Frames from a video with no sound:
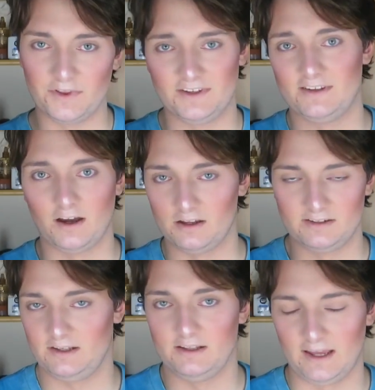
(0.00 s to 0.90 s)
but this is
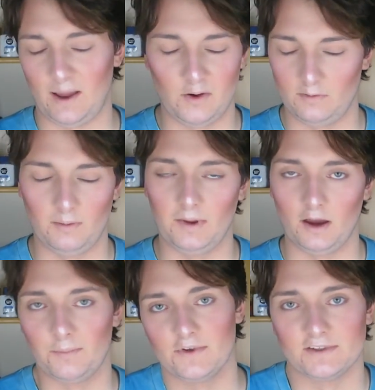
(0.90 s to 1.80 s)
honestly like how I do my
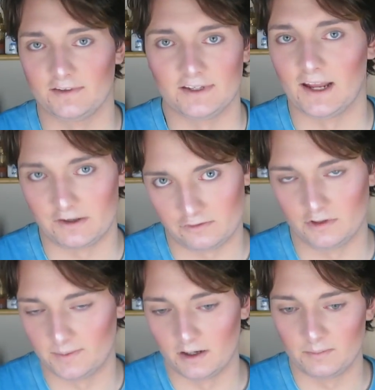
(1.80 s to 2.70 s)
makeup. There's nothing
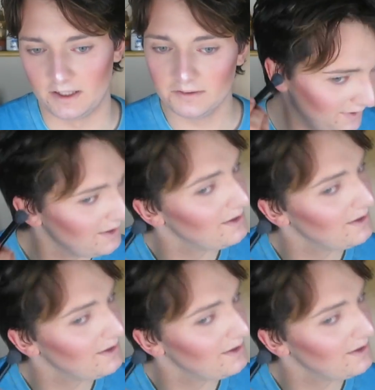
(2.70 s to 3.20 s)
natural about me.